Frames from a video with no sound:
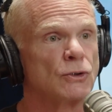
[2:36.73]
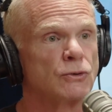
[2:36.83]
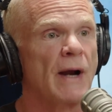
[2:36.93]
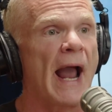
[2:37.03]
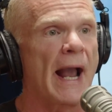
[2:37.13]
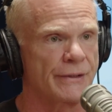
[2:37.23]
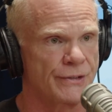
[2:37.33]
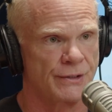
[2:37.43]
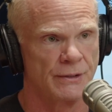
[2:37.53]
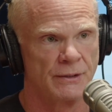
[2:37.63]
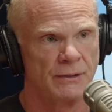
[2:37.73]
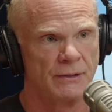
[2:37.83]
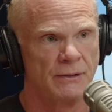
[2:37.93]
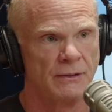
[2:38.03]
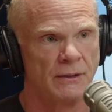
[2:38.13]
cracks
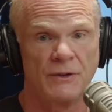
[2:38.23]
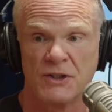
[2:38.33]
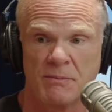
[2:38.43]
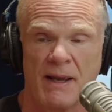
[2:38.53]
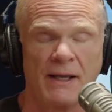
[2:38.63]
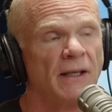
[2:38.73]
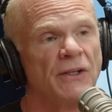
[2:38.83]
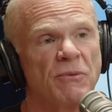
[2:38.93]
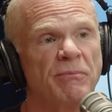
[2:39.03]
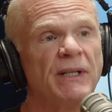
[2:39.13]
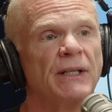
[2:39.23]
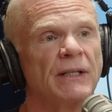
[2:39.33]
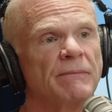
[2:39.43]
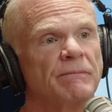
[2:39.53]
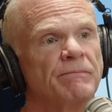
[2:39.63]
and the spanking is a beating.